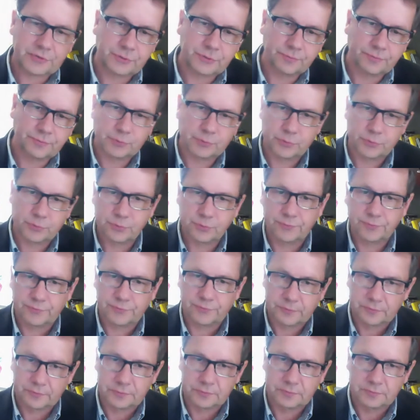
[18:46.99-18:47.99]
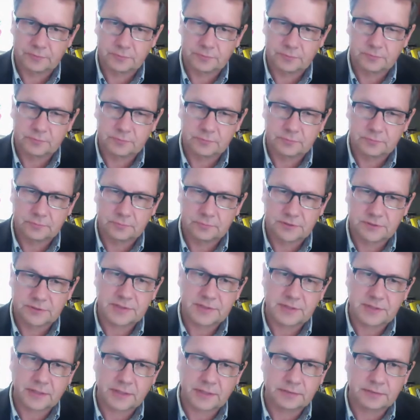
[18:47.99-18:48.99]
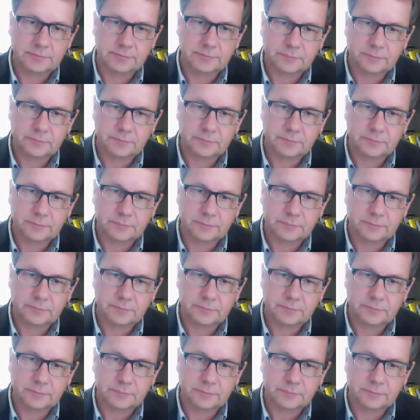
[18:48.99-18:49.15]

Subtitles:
improve design.